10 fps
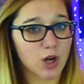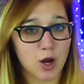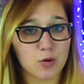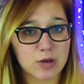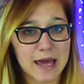it
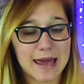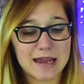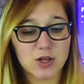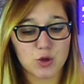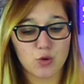was
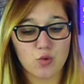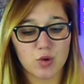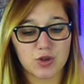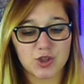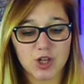okay
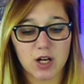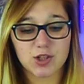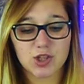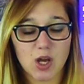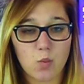to
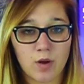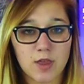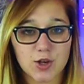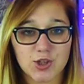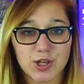judge
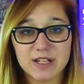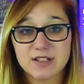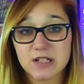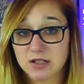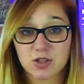someone that
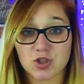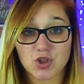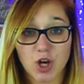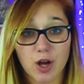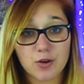she
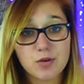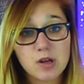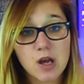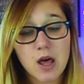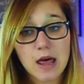doesn't
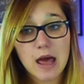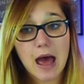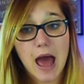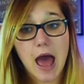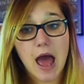know
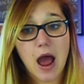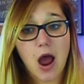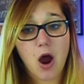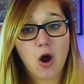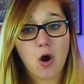
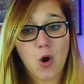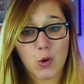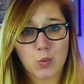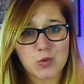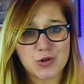
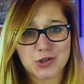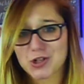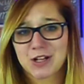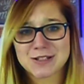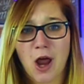
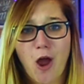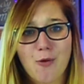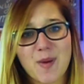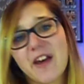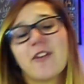on just
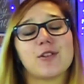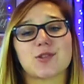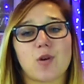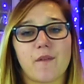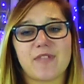her
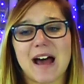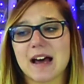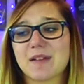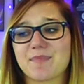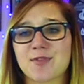appearance of
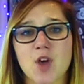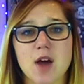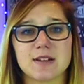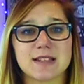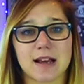that
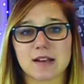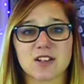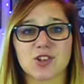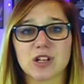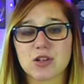30
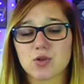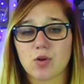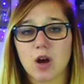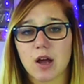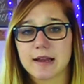seconds that she
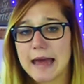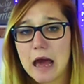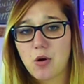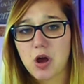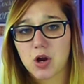saw her
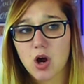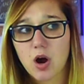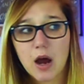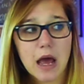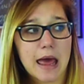get out of her
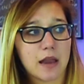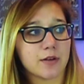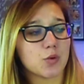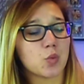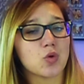car
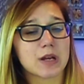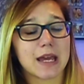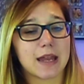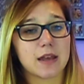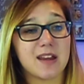and
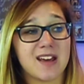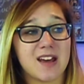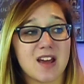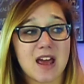walk in